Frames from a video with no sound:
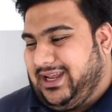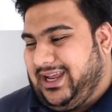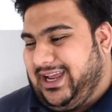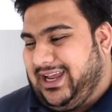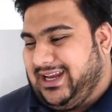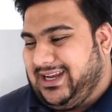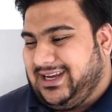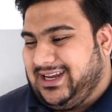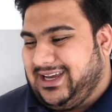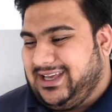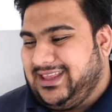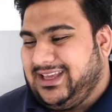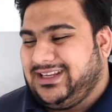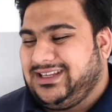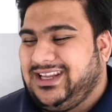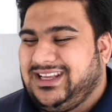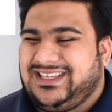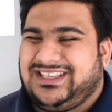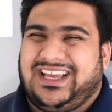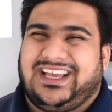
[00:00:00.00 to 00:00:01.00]
and
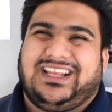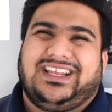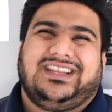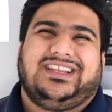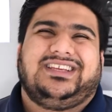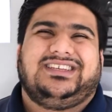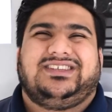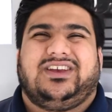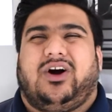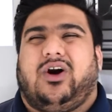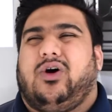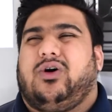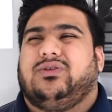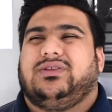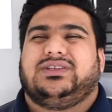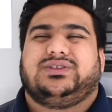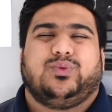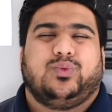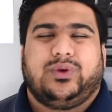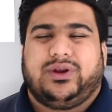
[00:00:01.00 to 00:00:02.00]
they said all
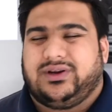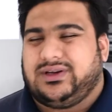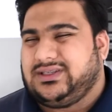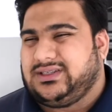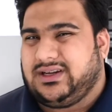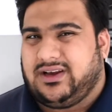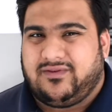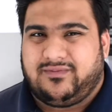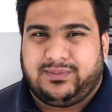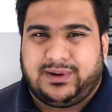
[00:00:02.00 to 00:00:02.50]
this weird stuff.